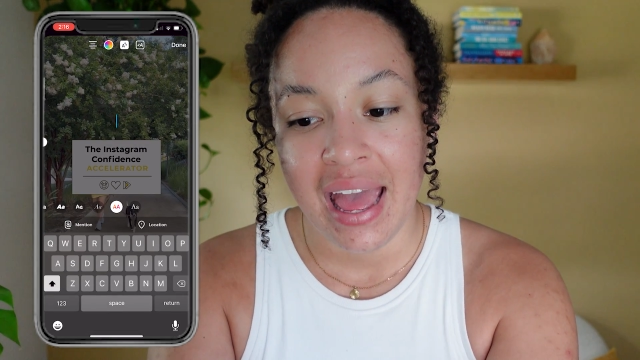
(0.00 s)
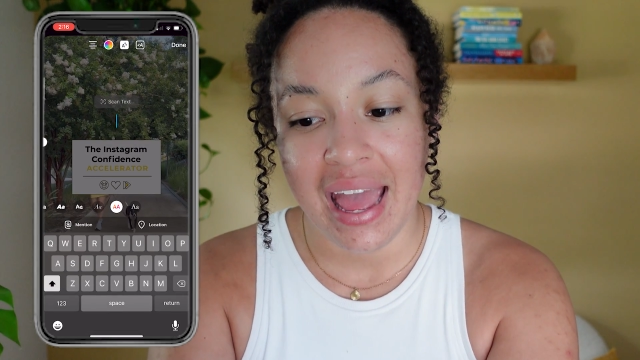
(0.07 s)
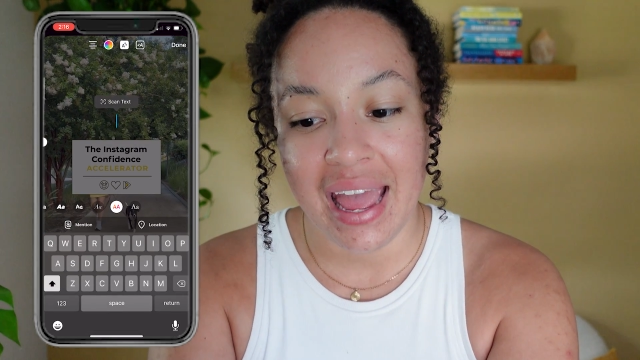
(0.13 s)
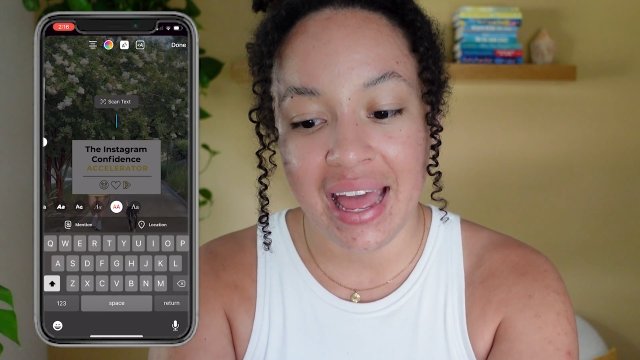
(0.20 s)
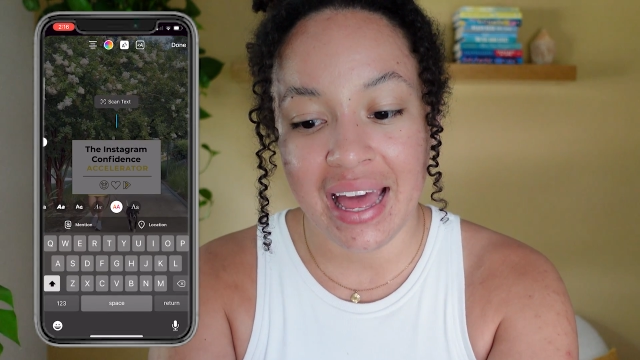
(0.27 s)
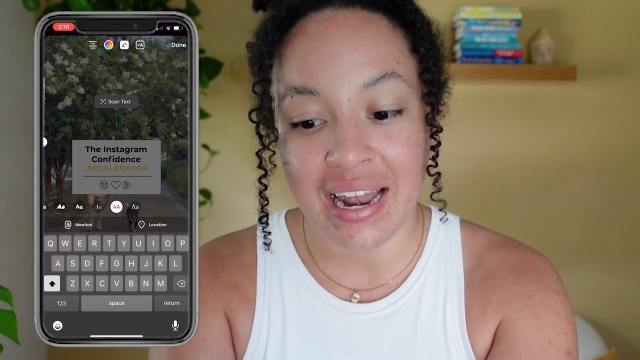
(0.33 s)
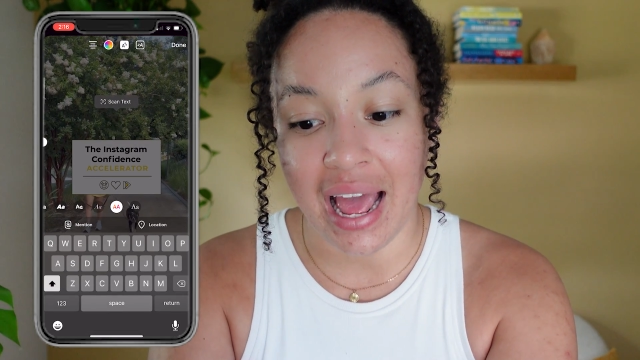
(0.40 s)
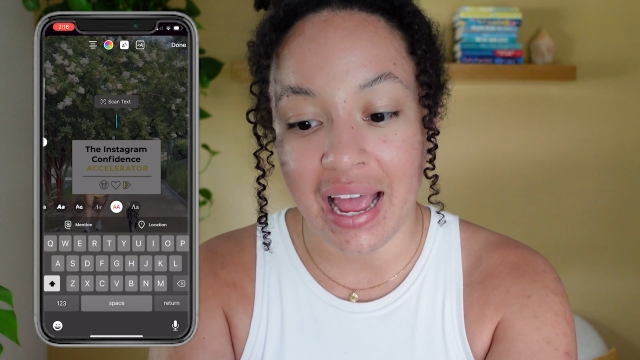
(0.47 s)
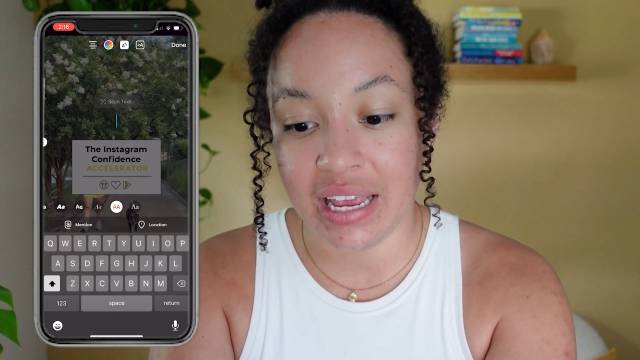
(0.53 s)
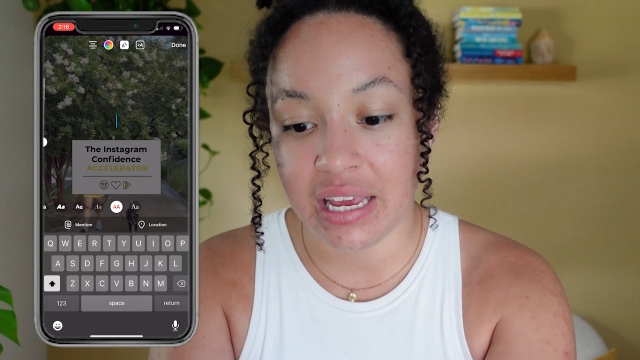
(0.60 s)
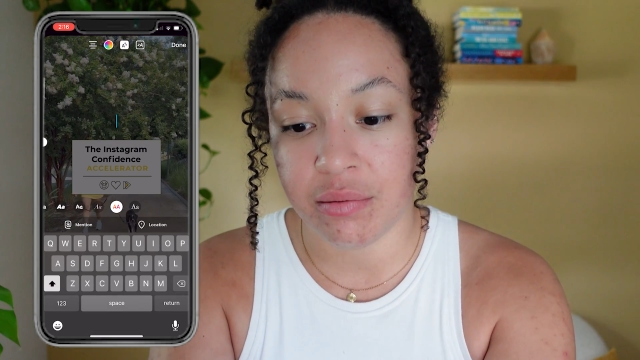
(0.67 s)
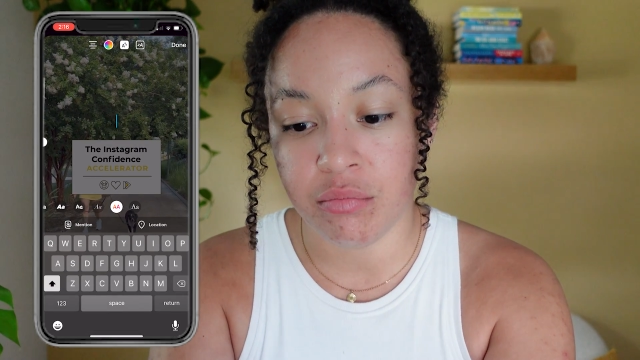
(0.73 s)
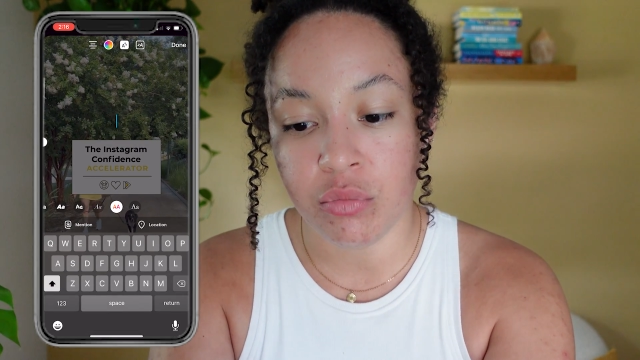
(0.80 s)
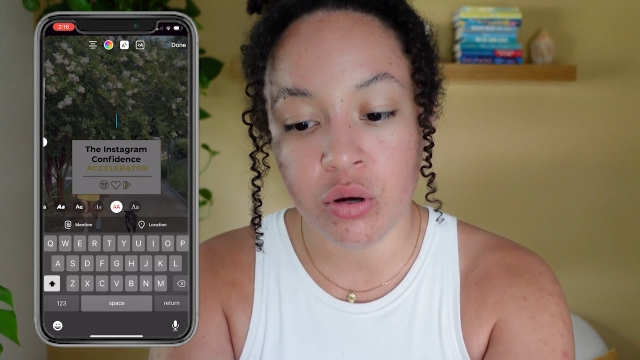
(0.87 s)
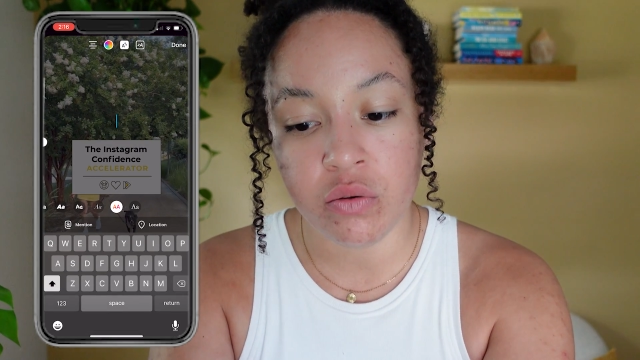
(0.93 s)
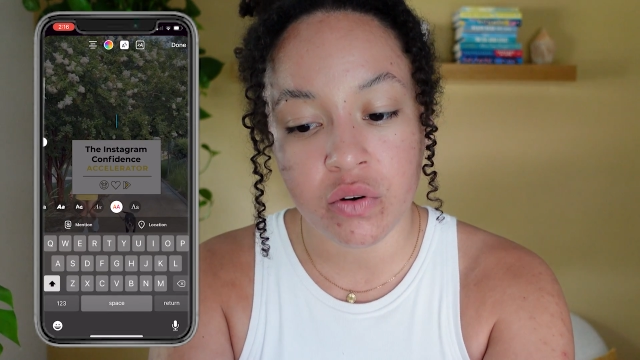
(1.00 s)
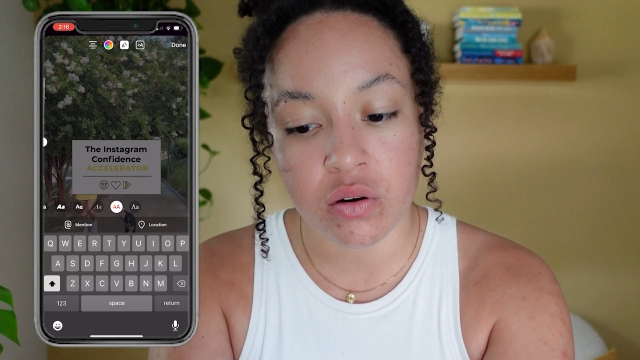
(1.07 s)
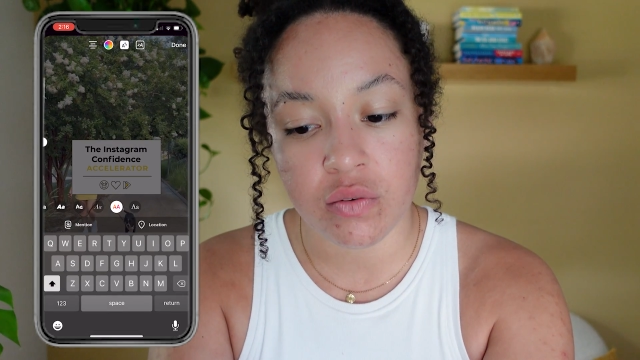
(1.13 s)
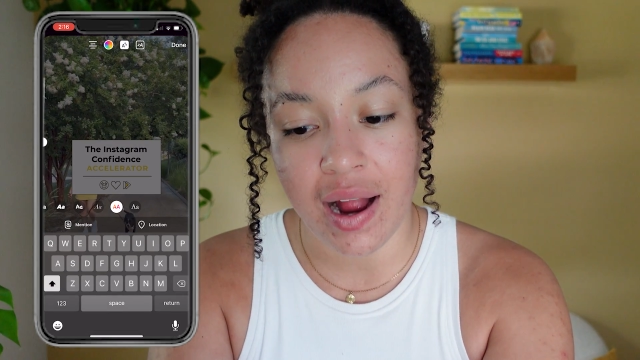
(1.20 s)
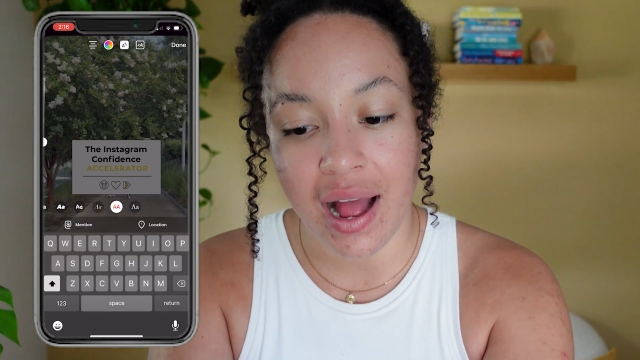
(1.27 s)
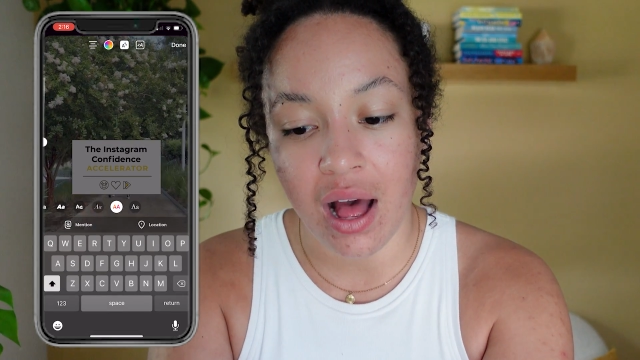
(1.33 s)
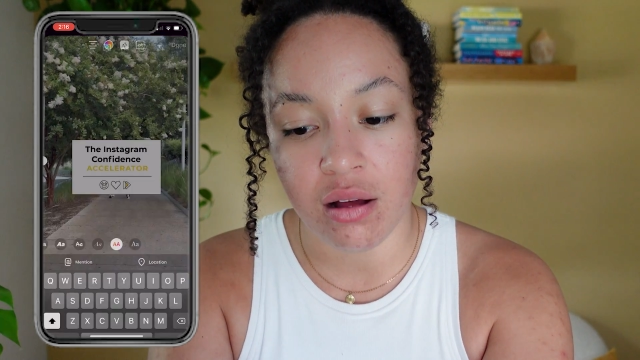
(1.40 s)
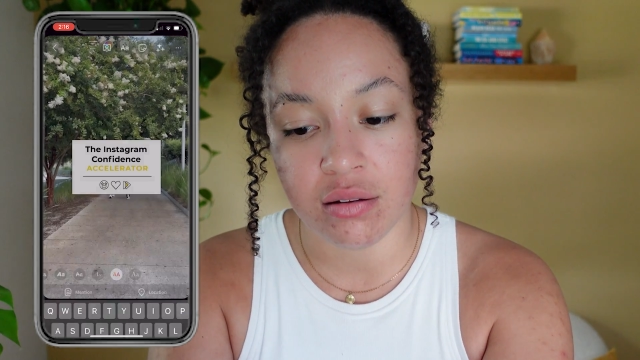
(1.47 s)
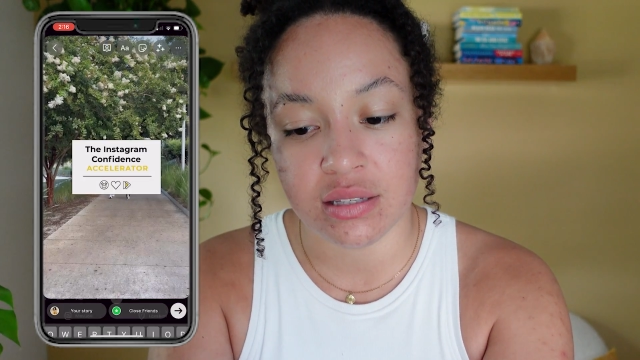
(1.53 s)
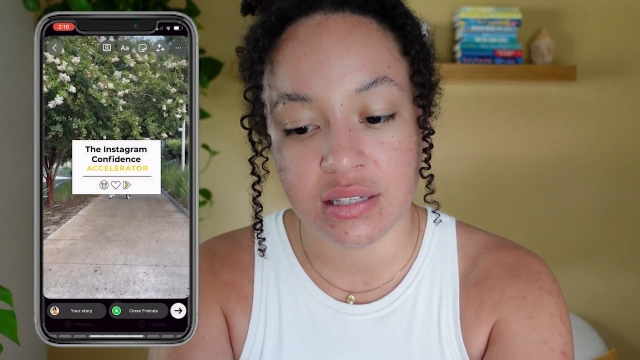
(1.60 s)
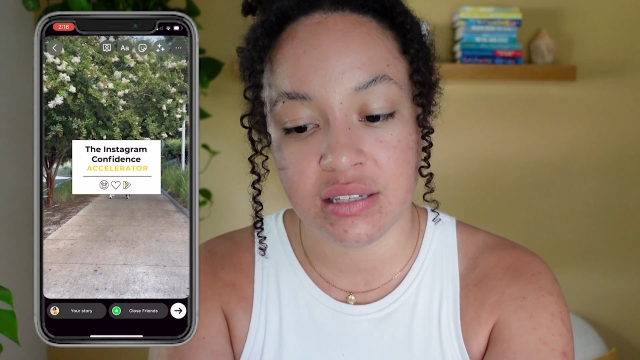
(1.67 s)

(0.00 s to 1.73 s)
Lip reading: and I can move it around,